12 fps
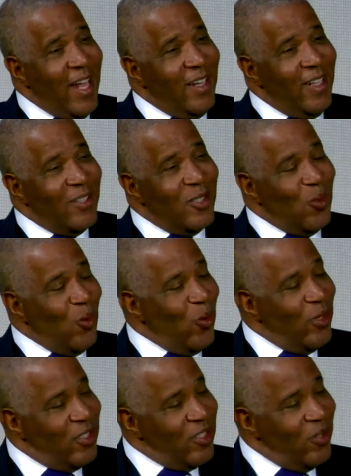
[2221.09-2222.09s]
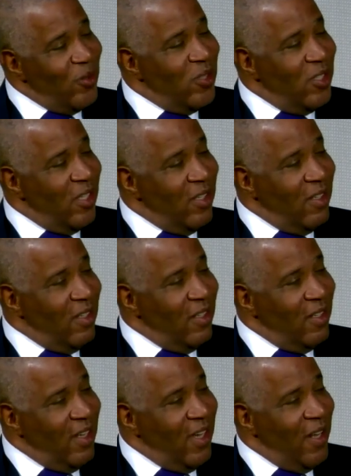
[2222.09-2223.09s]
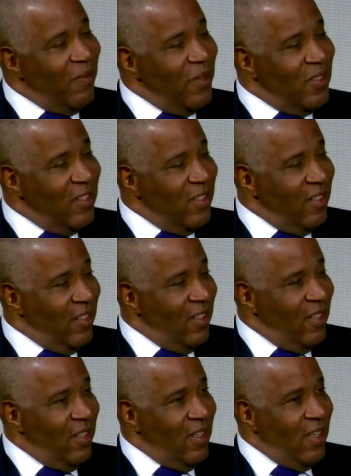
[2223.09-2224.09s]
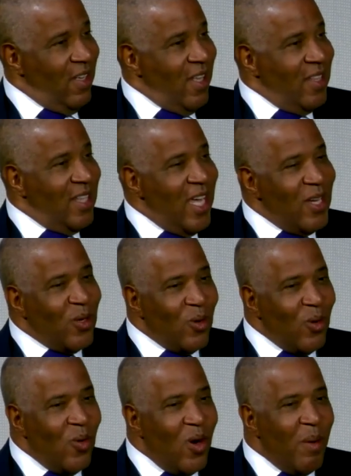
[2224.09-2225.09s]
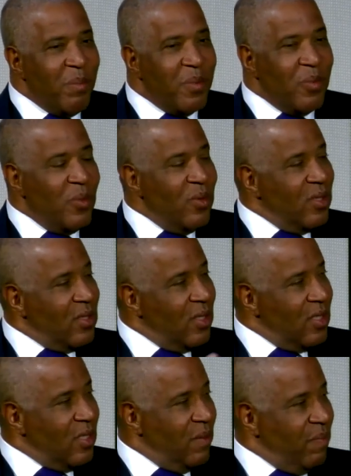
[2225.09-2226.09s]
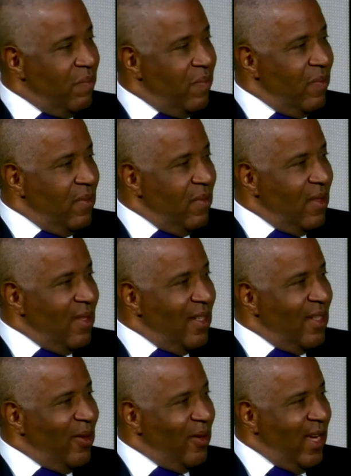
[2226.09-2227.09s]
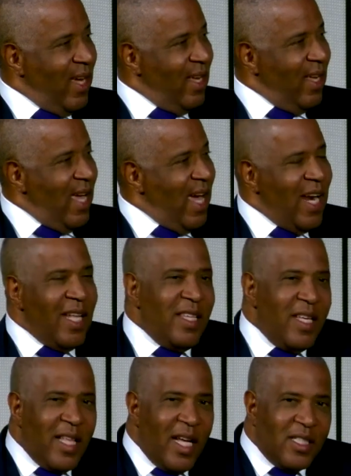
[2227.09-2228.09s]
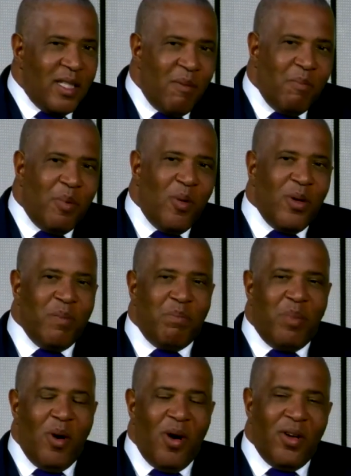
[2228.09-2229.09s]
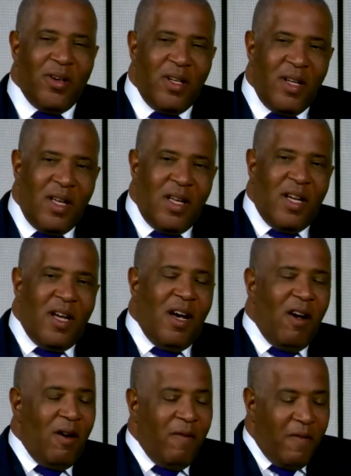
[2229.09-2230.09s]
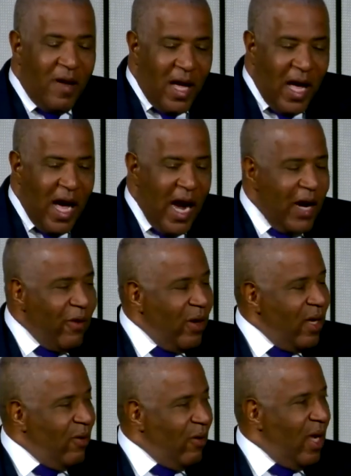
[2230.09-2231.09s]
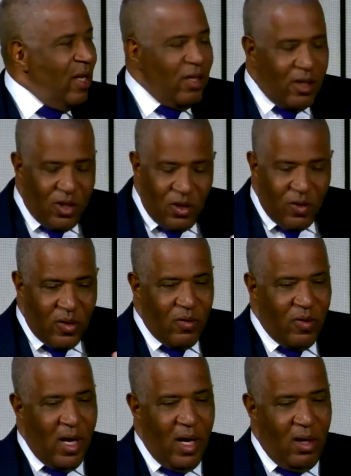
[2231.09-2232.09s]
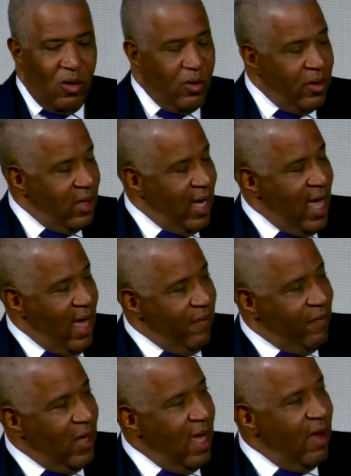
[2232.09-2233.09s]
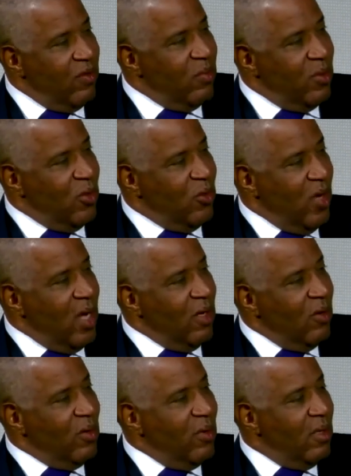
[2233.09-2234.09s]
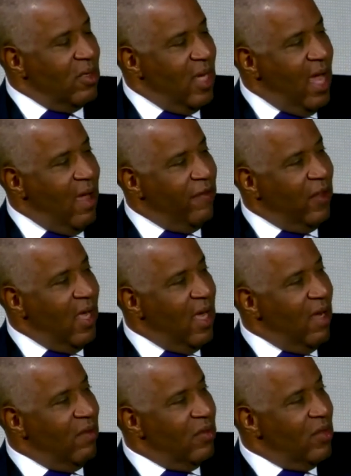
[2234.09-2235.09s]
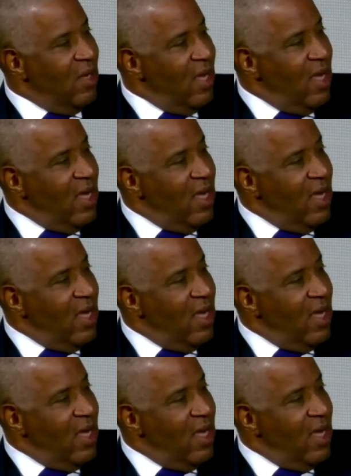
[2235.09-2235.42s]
analyst or an associate mm. at Vista. Mm. They grew up through the system. Interesting. Okay. And I think that's an important part of hiring right. Look, you, you've got to go through the half lives, Would you mm-hmm. try to go through those half lives